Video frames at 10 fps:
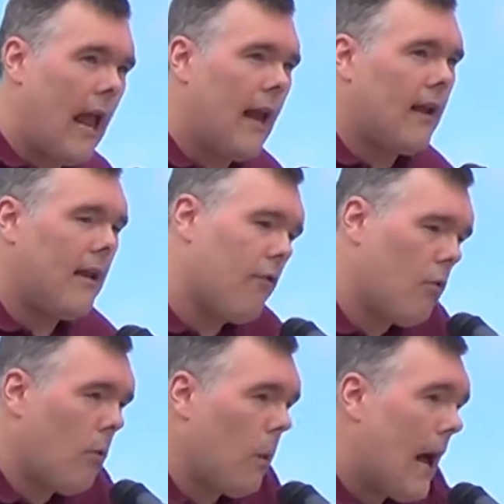and gives
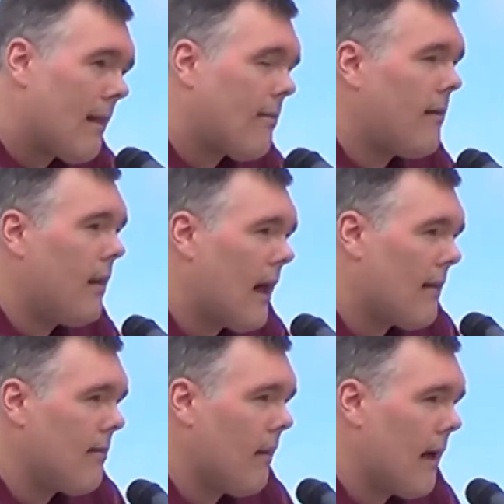you lots and
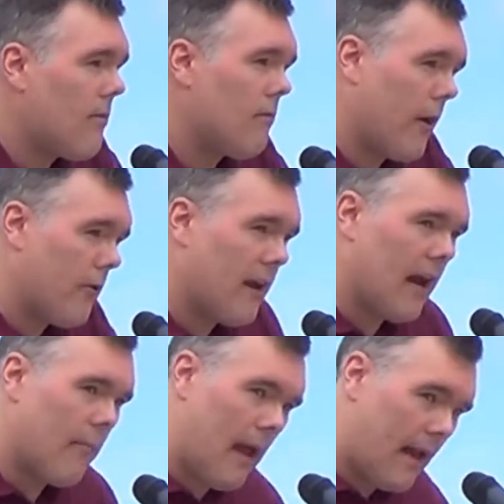lots and lots of
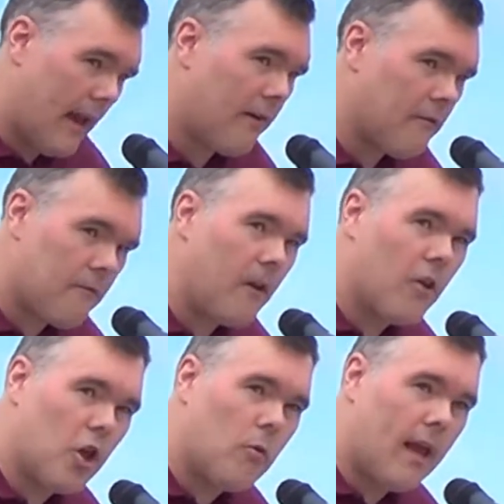airtime, that negative
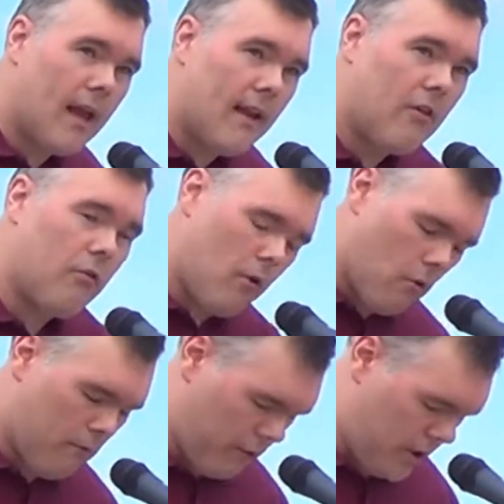feeling you get as you
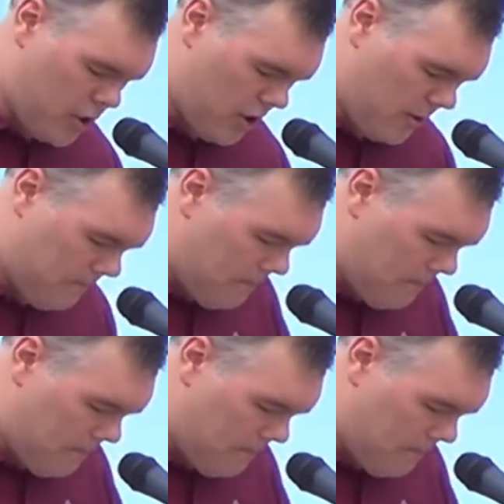go over each hill.